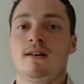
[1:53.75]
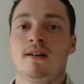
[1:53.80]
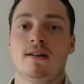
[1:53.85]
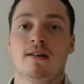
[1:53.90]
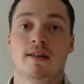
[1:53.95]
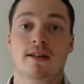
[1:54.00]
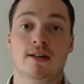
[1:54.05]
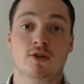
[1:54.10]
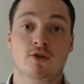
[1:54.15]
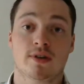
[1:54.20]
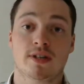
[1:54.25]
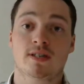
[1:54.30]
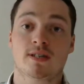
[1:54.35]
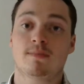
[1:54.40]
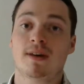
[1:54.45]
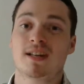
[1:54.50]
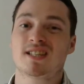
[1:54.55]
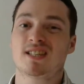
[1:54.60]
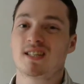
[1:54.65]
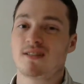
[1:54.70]
Things are
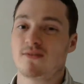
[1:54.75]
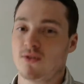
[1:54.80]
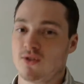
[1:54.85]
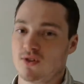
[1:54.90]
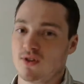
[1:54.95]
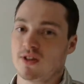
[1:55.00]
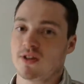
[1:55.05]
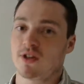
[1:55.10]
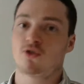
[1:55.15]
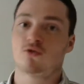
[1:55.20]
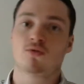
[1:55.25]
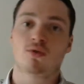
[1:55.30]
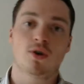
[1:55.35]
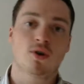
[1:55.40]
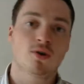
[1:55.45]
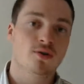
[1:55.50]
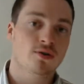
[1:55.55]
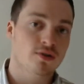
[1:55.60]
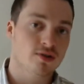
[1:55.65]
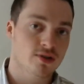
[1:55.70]
expensive. There's a lot of
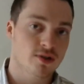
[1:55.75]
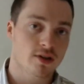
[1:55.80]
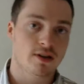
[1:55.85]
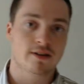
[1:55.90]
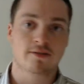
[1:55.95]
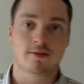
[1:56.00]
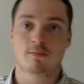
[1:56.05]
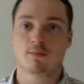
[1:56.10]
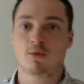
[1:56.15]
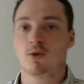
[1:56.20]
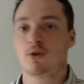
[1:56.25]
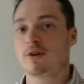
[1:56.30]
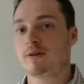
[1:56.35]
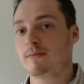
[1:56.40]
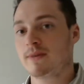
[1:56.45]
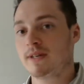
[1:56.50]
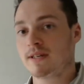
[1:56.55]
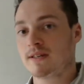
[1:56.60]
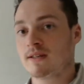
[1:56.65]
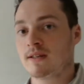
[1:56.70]
growth. There's a lot of
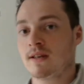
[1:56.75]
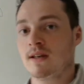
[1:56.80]
employment.